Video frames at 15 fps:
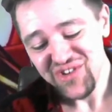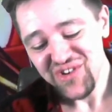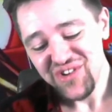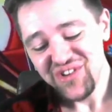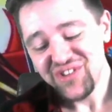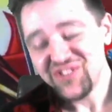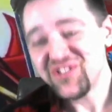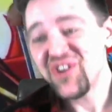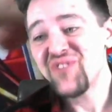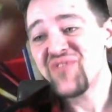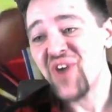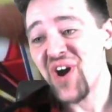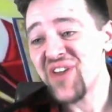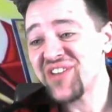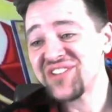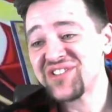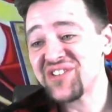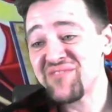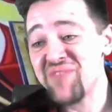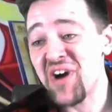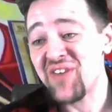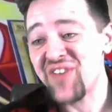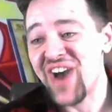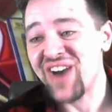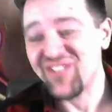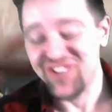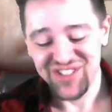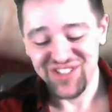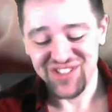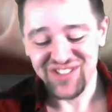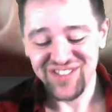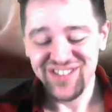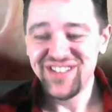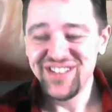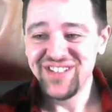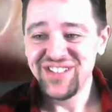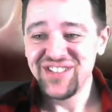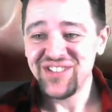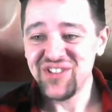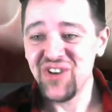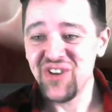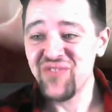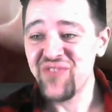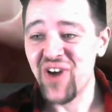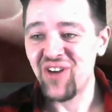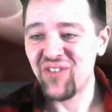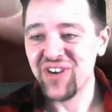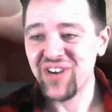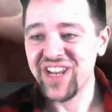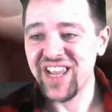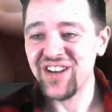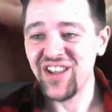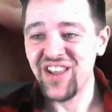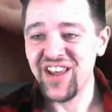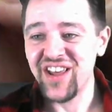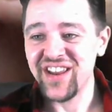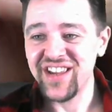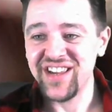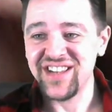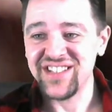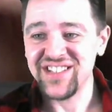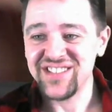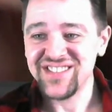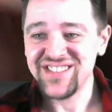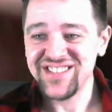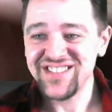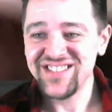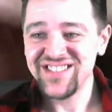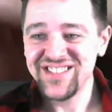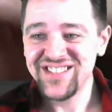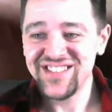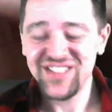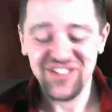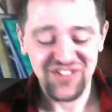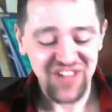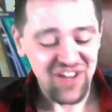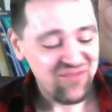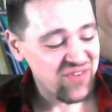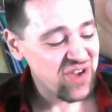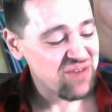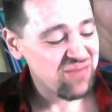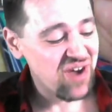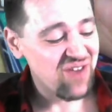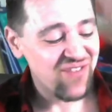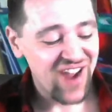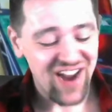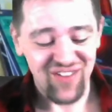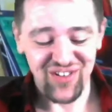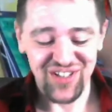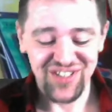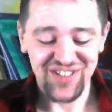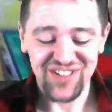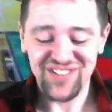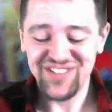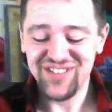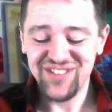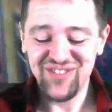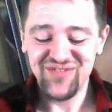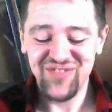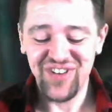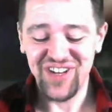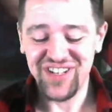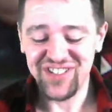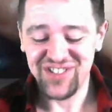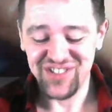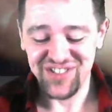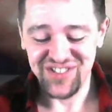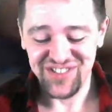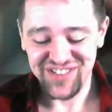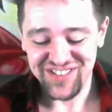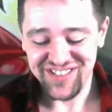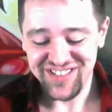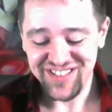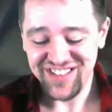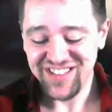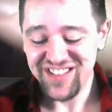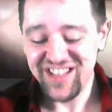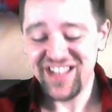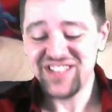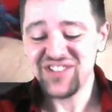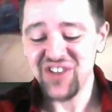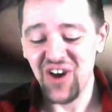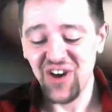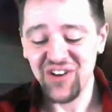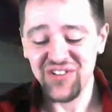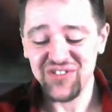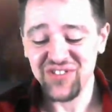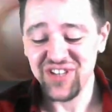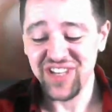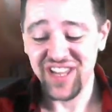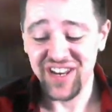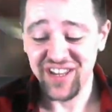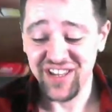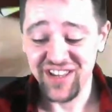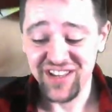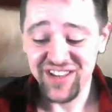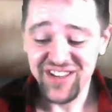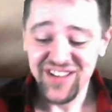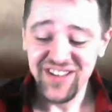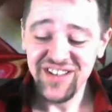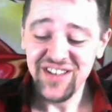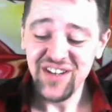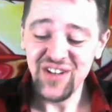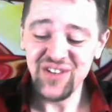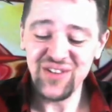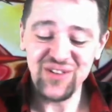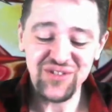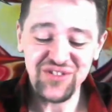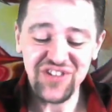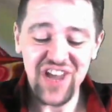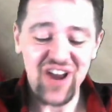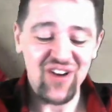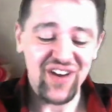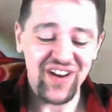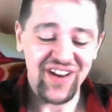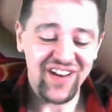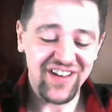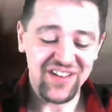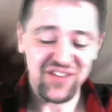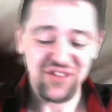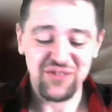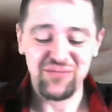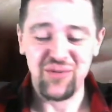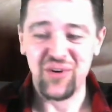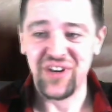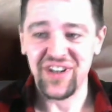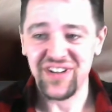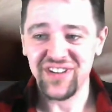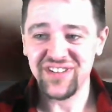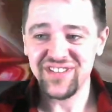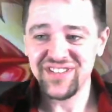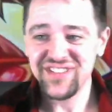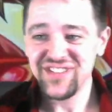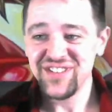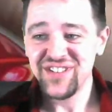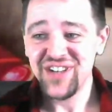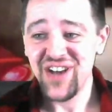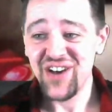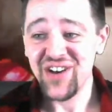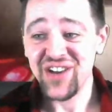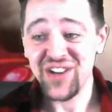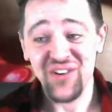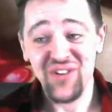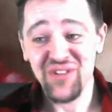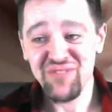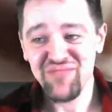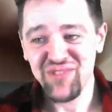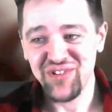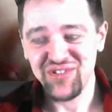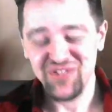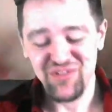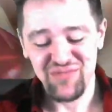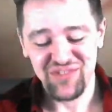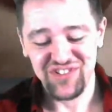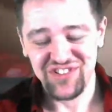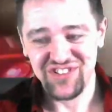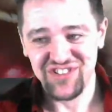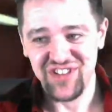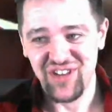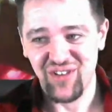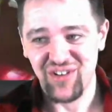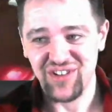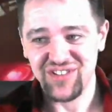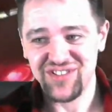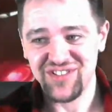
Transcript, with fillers: So far, this is above average. So far, we're getting a lot of hits. This is definitely above average. But it's just, it's honestly getting a little scary at this point. Oh, I can only pull supers and secrets.